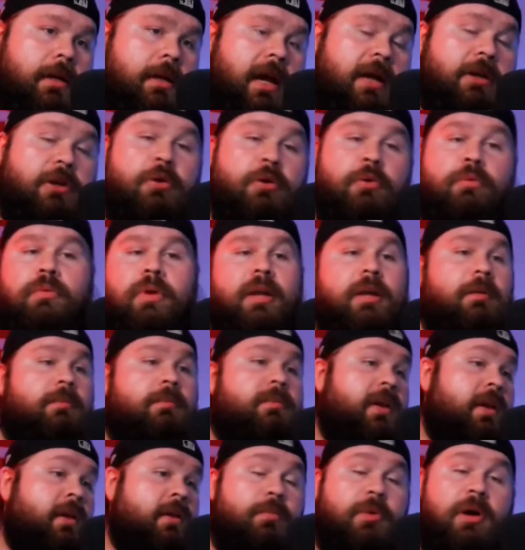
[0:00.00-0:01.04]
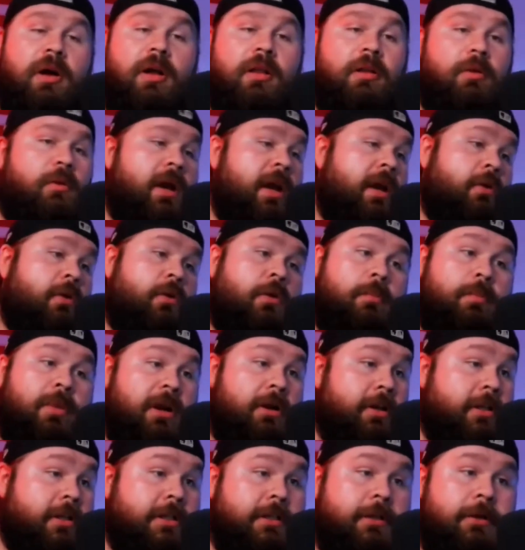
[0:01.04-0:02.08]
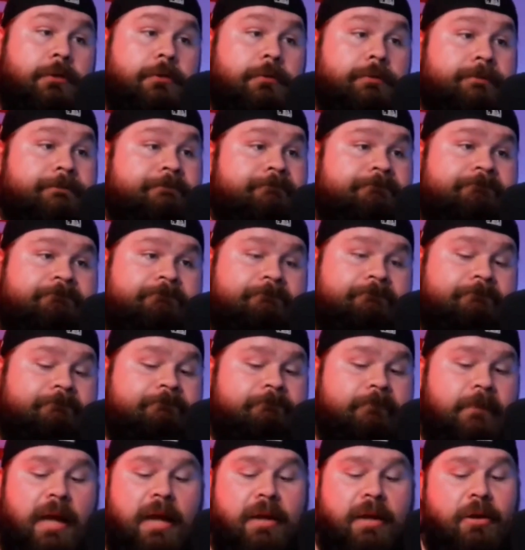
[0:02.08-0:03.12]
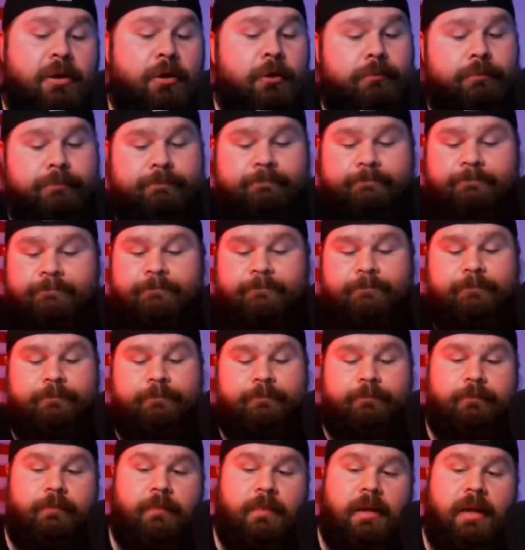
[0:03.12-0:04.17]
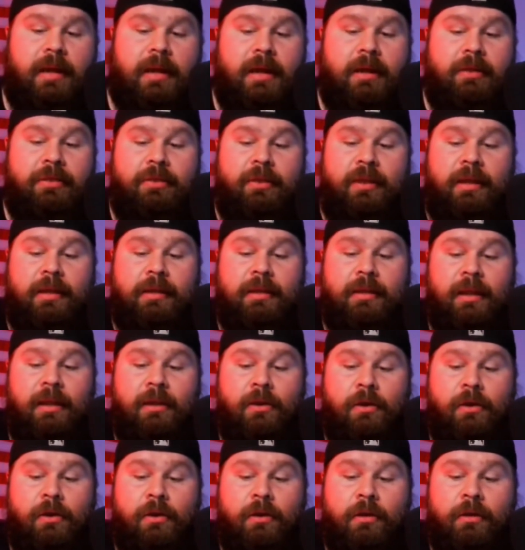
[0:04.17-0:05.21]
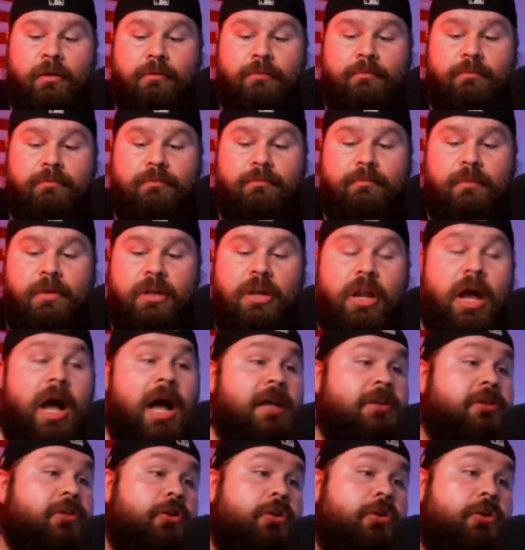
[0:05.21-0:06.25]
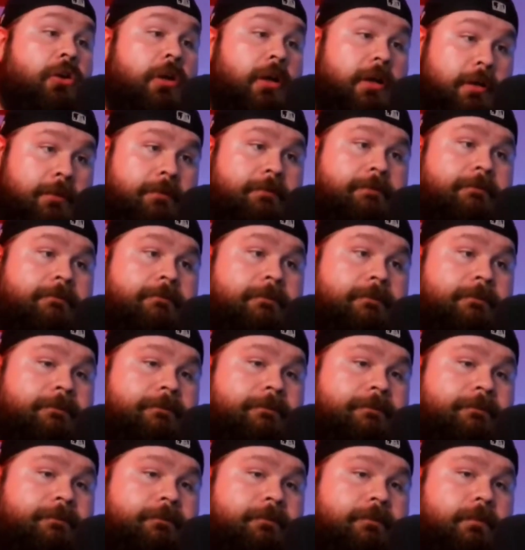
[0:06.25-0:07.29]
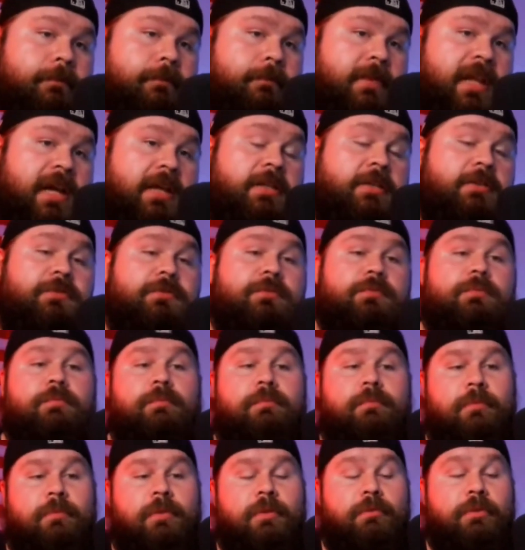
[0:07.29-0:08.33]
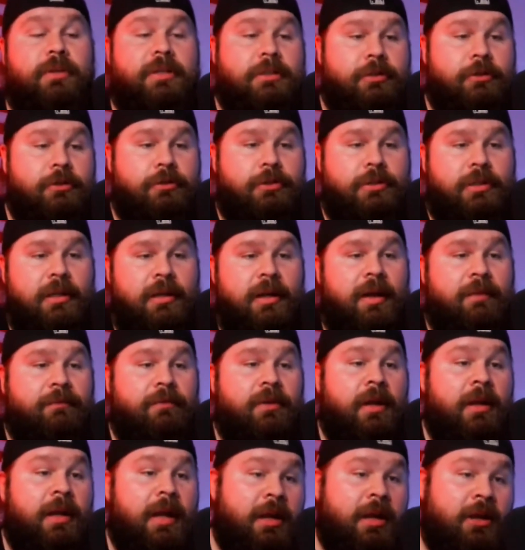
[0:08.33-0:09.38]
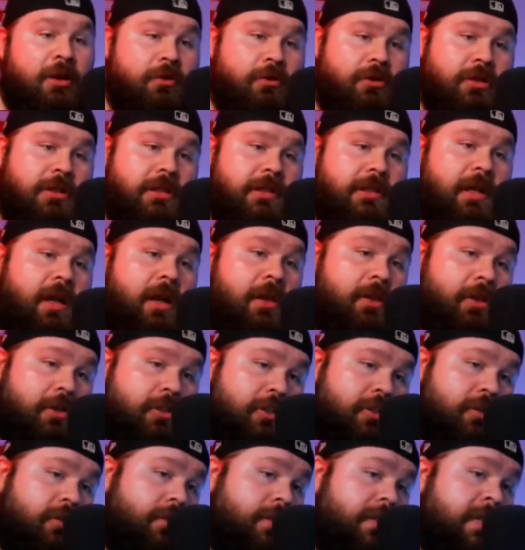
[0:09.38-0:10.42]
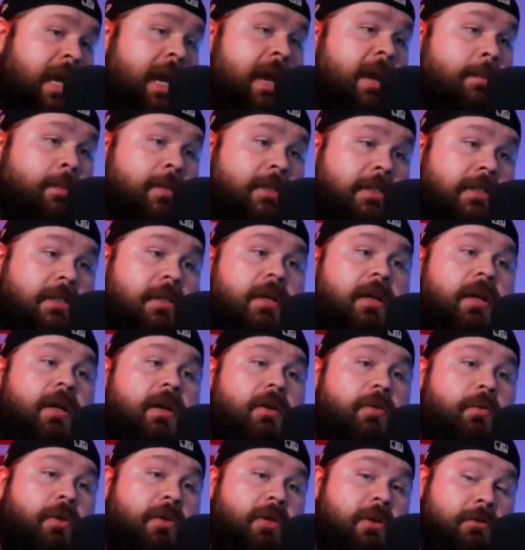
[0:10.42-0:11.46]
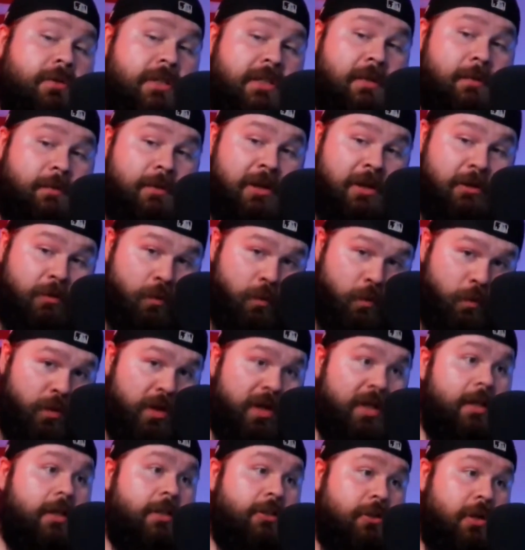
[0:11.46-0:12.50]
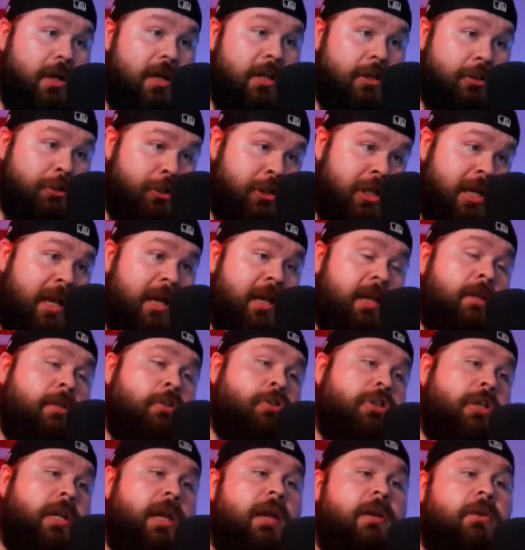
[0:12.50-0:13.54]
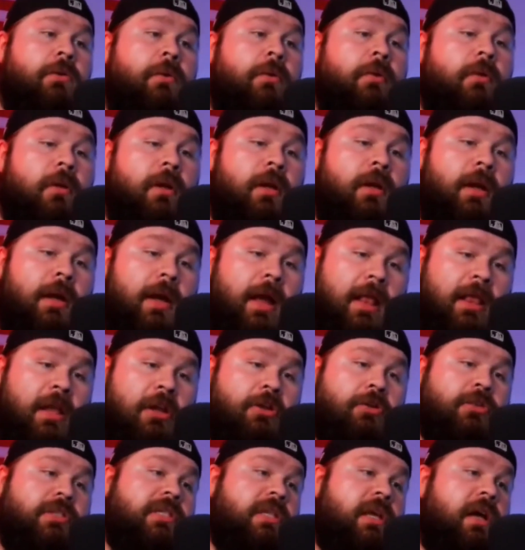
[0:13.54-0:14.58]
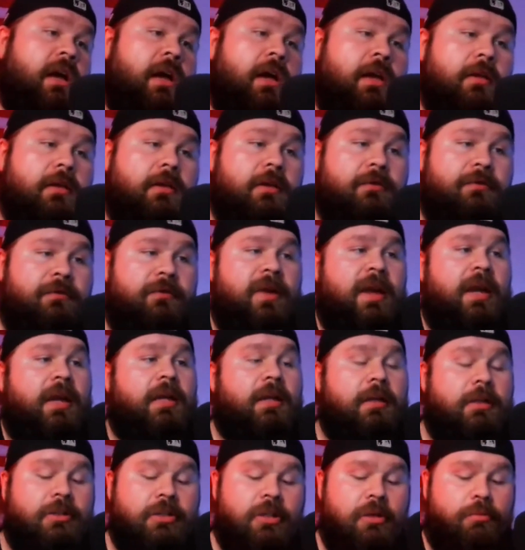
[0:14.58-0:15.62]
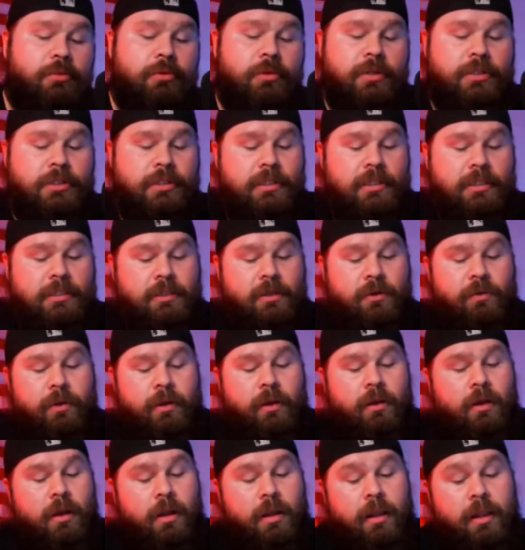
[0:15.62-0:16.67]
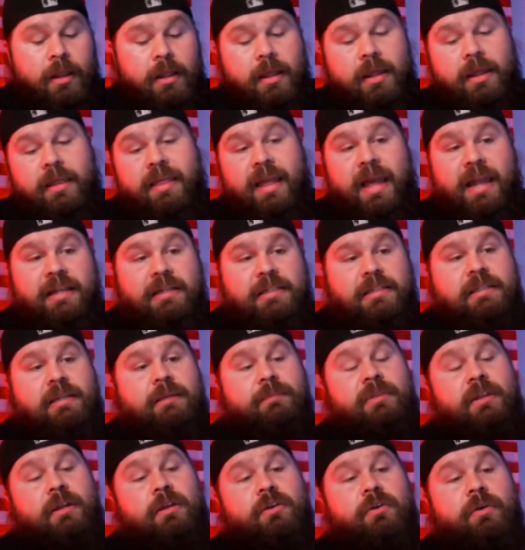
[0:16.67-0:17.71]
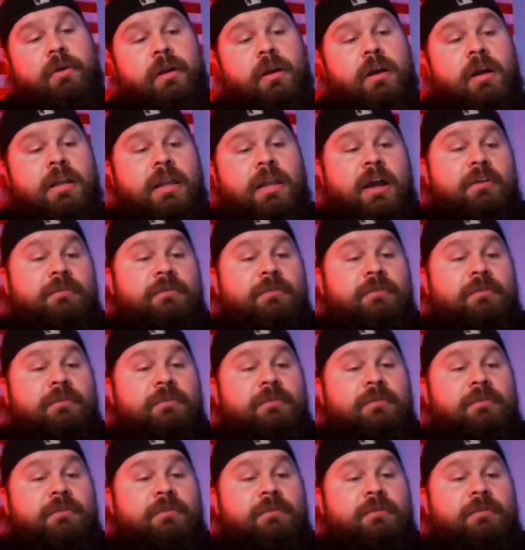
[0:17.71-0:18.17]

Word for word: I don't recommend Paula White or Perry Stone. I don't. I think they are not good that's the research that I've done. And you just saw the two types where there was somebody really trying to chant and channel, and then you saw the fake gibberish that's going on. That is something going on.